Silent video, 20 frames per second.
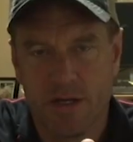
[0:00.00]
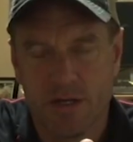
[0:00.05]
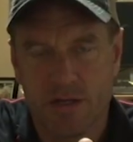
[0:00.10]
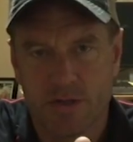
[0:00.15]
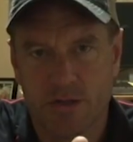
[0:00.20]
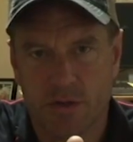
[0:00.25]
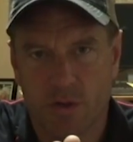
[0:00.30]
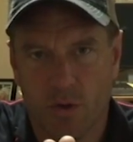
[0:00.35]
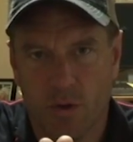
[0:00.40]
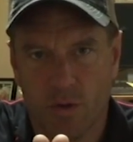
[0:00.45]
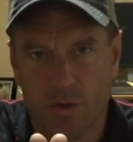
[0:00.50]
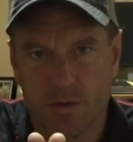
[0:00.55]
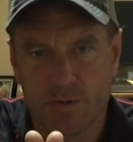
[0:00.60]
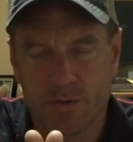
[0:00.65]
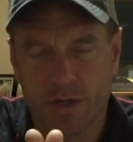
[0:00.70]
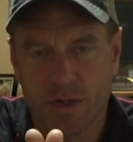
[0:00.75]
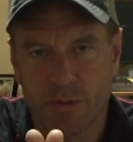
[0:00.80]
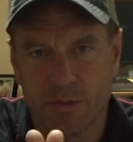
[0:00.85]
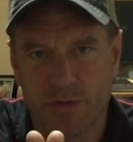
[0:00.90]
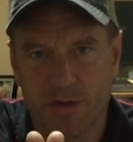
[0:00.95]
So the whole
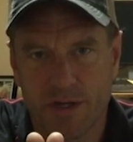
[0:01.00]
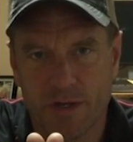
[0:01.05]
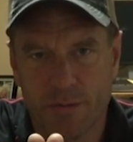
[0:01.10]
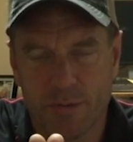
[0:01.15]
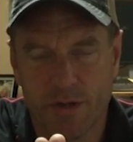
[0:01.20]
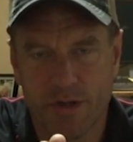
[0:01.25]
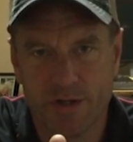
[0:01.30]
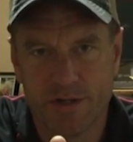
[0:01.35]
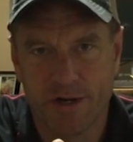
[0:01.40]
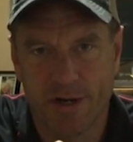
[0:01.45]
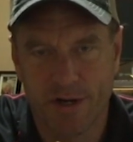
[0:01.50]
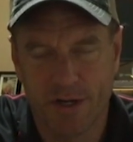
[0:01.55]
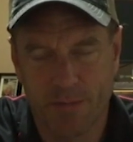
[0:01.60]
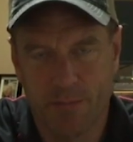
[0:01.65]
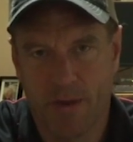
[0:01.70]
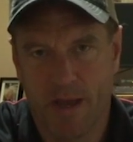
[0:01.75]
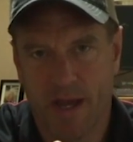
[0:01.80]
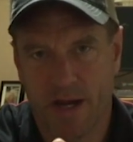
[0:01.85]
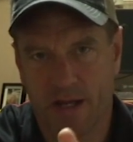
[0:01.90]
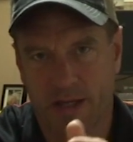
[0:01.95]
trick with getting rid of
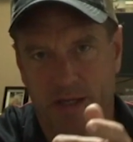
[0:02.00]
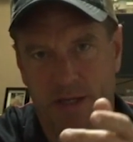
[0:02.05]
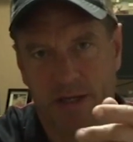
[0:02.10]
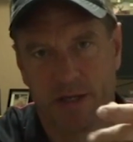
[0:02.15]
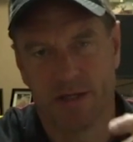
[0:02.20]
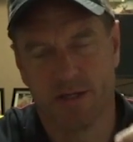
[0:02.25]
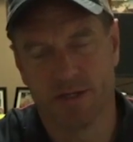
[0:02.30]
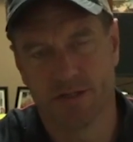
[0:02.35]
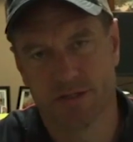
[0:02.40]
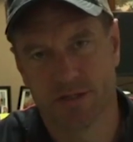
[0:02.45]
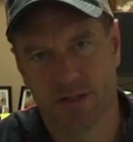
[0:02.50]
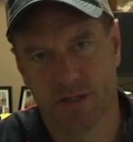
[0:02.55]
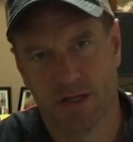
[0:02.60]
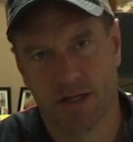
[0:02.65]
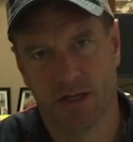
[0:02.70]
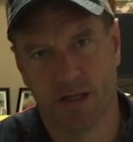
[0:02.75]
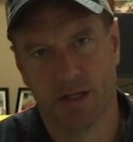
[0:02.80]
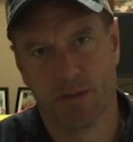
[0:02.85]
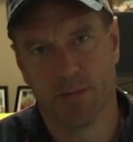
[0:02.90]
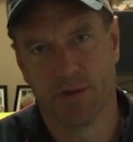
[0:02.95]
target panic is to
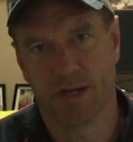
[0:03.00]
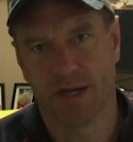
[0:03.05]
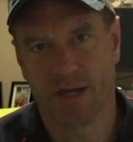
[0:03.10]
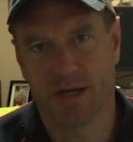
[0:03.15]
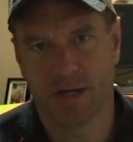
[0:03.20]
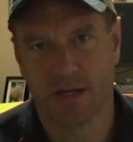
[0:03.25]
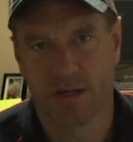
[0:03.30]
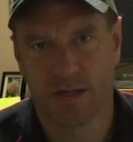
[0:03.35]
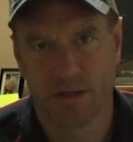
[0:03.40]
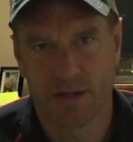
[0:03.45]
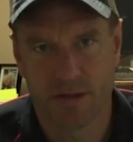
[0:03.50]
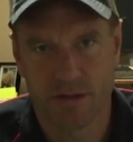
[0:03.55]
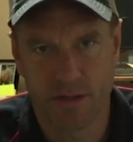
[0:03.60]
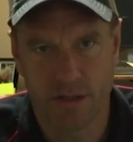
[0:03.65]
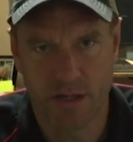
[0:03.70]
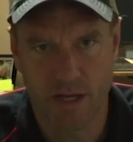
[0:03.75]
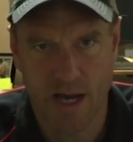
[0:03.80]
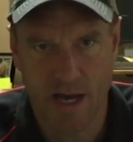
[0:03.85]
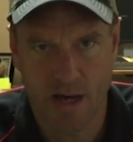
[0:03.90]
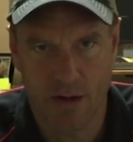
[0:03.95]
eliminate the
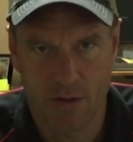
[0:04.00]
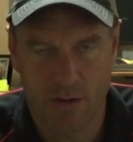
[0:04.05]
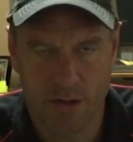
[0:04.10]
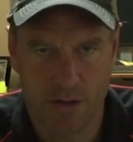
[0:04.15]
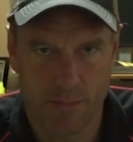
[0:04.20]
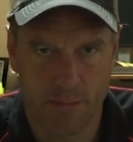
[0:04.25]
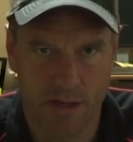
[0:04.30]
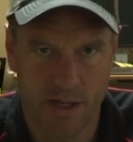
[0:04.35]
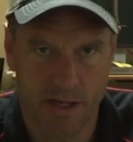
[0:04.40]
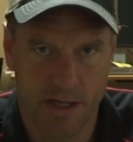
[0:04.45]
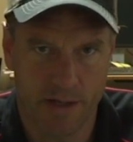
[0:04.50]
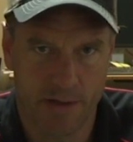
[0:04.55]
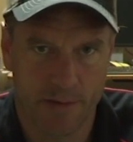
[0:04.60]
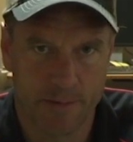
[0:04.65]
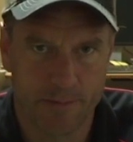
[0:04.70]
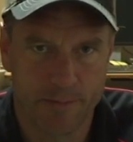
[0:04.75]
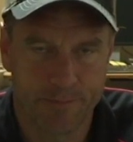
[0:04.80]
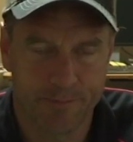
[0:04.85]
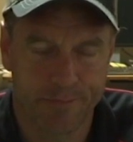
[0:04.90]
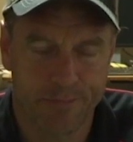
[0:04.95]
now command.
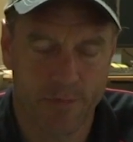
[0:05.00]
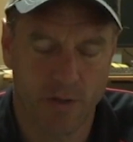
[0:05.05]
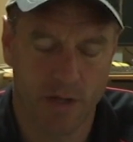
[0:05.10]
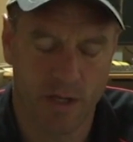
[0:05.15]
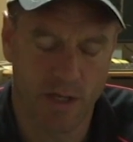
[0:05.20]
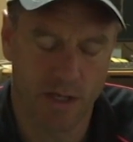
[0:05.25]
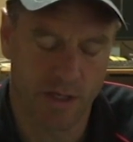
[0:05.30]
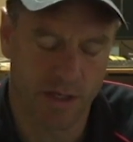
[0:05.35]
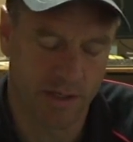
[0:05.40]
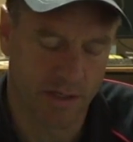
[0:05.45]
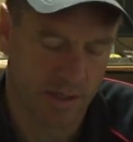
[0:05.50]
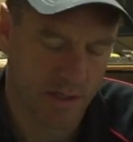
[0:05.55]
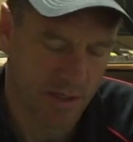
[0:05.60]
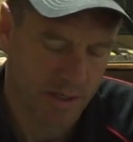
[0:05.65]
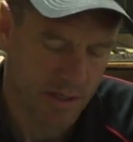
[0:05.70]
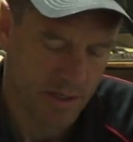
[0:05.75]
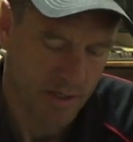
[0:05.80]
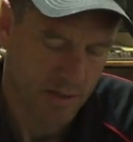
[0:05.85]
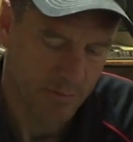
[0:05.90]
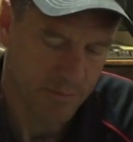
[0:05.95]
And
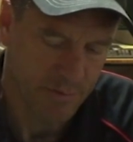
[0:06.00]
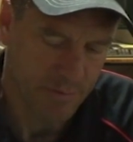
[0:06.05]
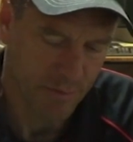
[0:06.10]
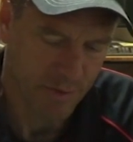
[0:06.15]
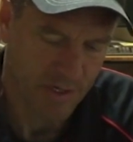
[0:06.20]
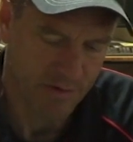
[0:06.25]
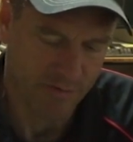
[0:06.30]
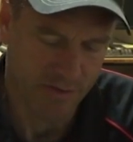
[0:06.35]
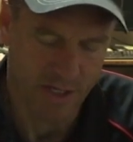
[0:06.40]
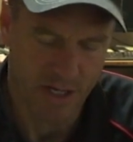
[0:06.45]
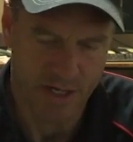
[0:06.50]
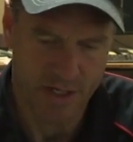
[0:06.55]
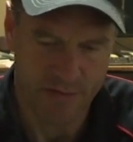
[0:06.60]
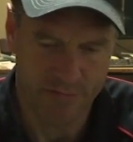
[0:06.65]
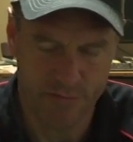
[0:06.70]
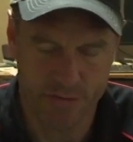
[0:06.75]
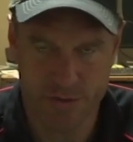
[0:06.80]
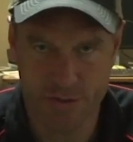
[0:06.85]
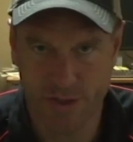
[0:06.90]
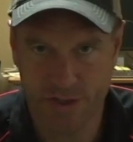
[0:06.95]
people have a lot of
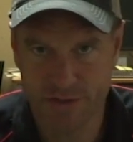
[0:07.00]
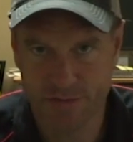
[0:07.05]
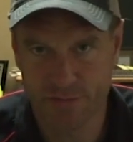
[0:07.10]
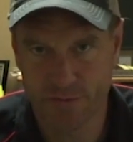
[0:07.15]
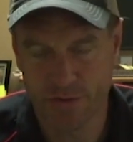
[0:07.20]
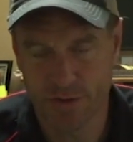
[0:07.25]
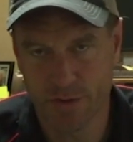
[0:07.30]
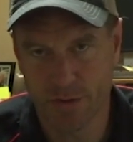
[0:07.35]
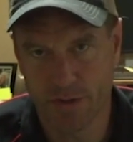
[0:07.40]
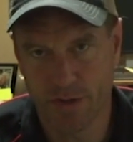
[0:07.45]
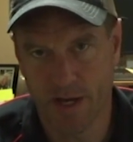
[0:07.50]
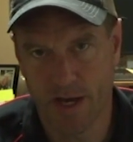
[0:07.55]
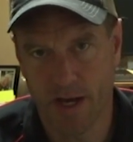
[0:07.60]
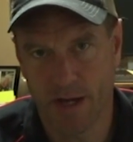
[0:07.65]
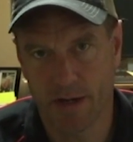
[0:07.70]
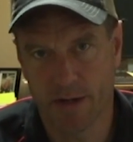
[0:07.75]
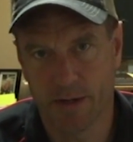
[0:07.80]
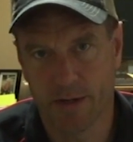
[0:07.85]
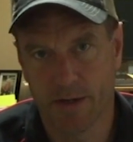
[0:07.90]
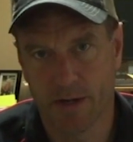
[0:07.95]
different tricks for doing
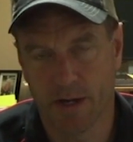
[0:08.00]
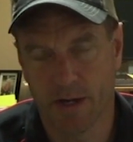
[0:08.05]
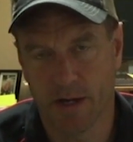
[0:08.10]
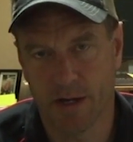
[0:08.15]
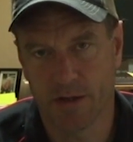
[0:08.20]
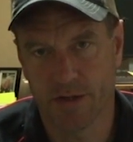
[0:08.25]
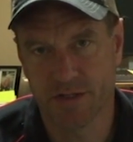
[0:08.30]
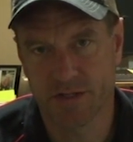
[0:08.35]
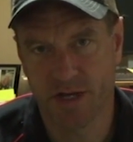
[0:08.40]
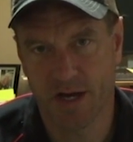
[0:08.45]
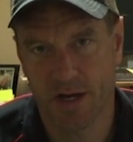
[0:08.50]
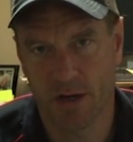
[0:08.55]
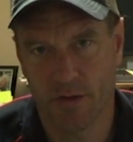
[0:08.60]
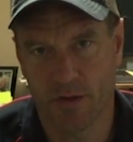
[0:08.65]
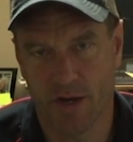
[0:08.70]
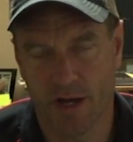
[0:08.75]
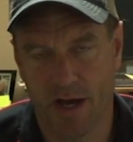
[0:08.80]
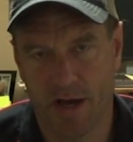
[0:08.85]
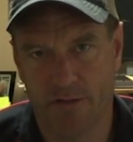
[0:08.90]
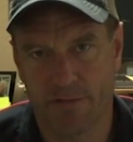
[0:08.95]
that. The style
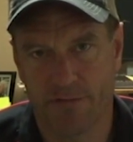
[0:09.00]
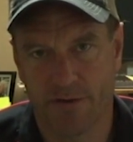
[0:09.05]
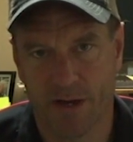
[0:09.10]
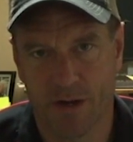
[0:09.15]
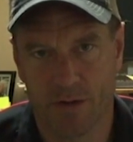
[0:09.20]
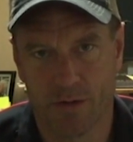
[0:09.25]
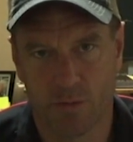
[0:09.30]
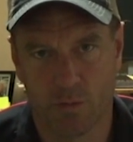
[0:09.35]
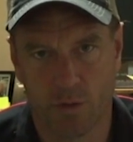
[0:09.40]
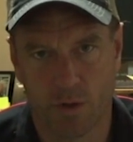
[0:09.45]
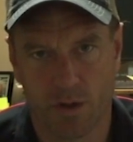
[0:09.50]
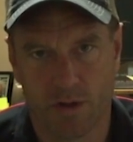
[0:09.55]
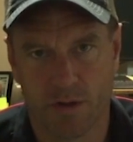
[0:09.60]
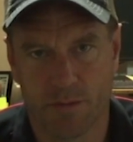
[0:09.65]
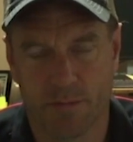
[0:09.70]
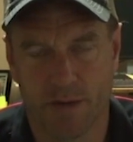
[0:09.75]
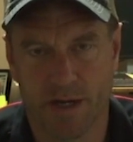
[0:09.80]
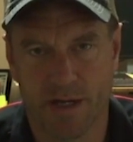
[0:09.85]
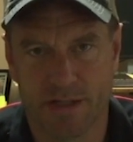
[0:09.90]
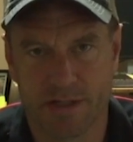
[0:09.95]
that I've found to work
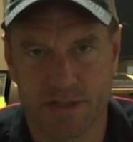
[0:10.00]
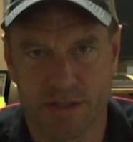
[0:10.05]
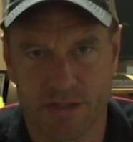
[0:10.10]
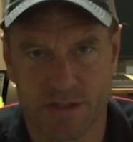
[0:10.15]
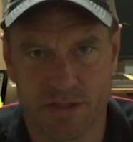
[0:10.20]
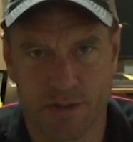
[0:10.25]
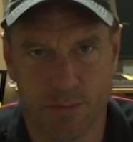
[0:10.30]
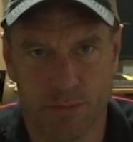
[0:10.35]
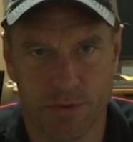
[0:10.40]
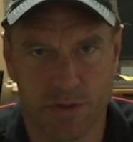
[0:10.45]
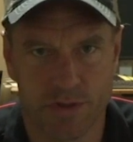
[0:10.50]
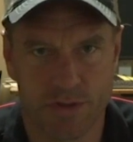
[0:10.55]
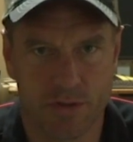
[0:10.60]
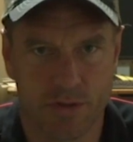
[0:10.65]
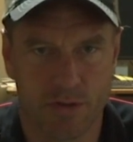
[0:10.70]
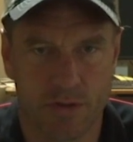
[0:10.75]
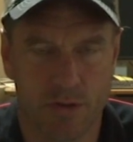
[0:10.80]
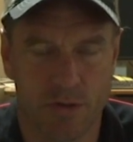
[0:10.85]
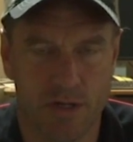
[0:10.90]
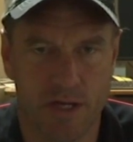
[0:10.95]
the best is simply
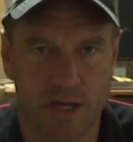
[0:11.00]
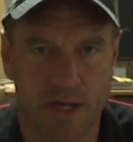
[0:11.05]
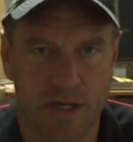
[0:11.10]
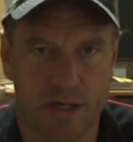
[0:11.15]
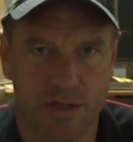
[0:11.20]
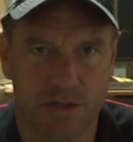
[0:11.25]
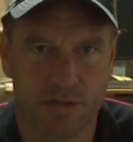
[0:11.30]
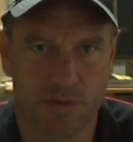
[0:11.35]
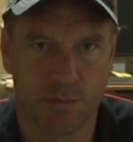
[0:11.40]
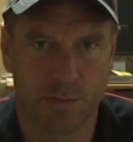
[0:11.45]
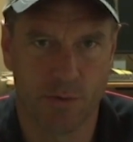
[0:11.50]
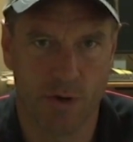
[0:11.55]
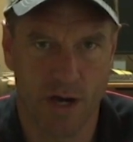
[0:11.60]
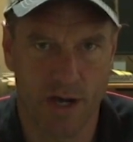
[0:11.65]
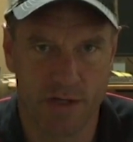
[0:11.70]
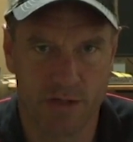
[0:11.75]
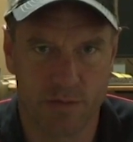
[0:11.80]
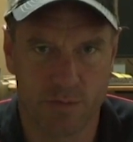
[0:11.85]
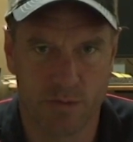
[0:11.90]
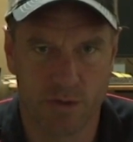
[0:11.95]
to create a
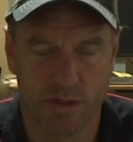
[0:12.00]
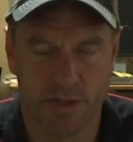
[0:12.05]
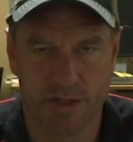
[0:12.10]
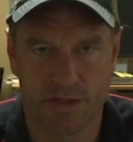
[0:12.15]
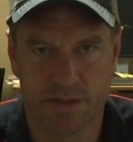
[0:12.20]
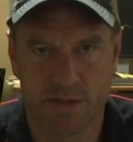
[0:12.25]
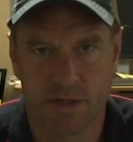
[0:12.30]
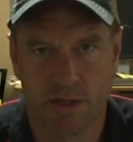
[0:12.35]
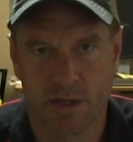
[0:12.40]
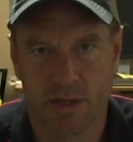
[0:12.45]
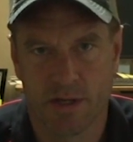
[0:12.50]
surprise release.